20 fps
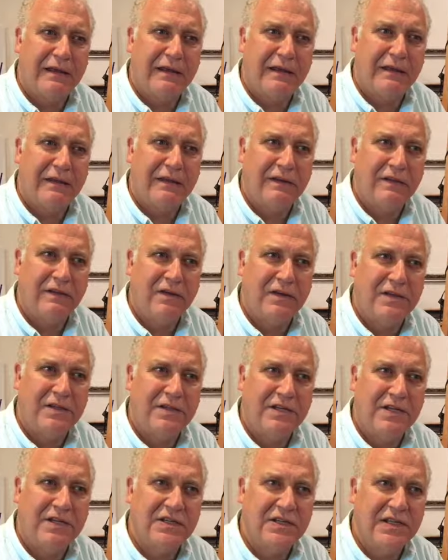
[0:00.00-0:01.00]
you can
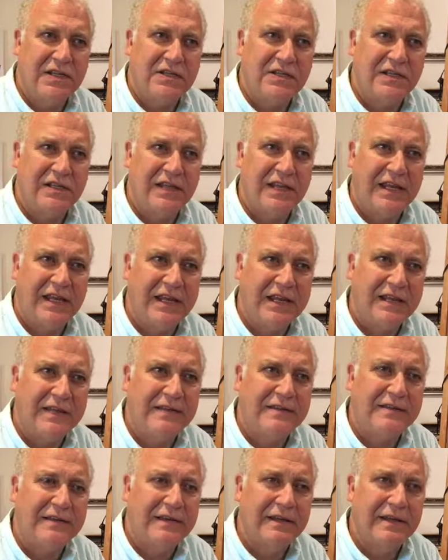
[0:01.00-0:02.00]
see just the
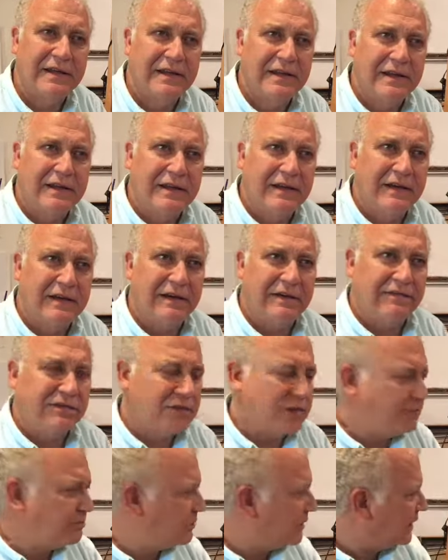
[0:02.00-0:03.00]
hint of
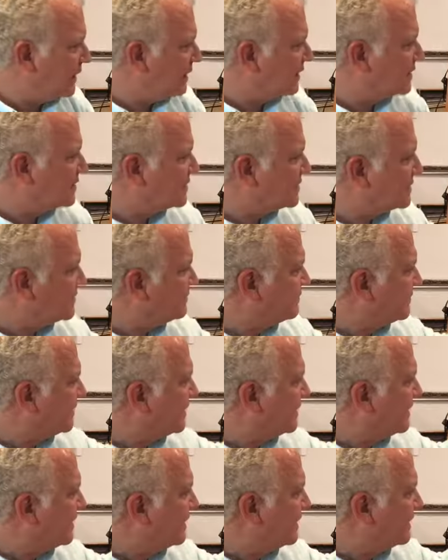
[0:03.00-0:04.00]
some pinks
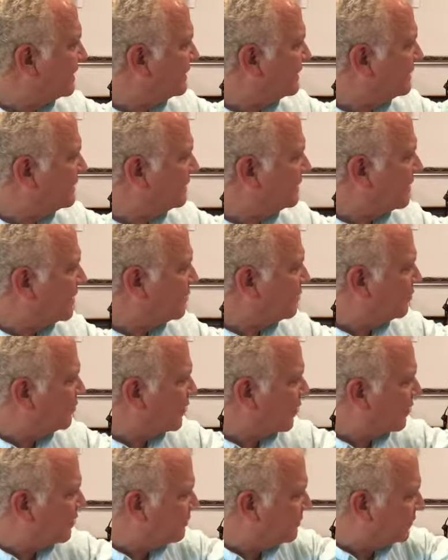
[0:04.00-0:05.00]
that
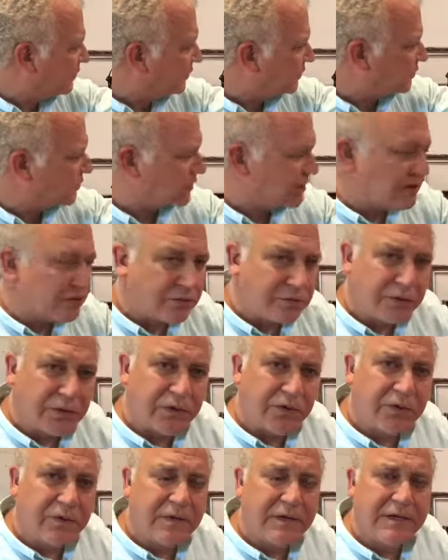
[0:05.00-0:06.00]
are filtering
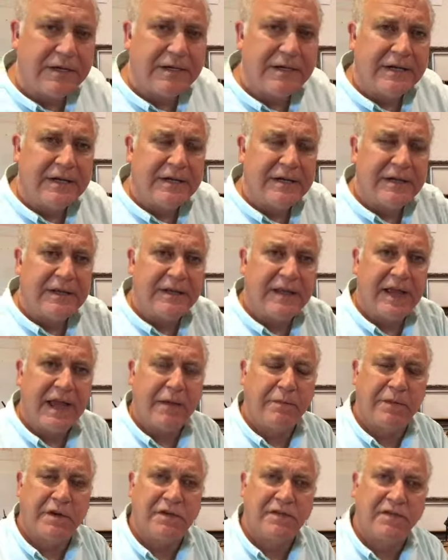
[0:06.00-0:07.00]
through the
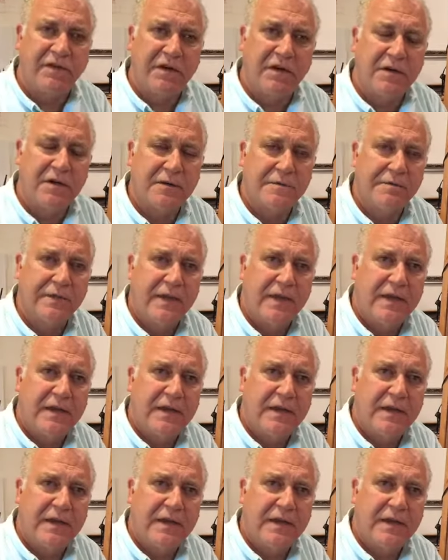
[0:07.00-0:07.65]
atmosphere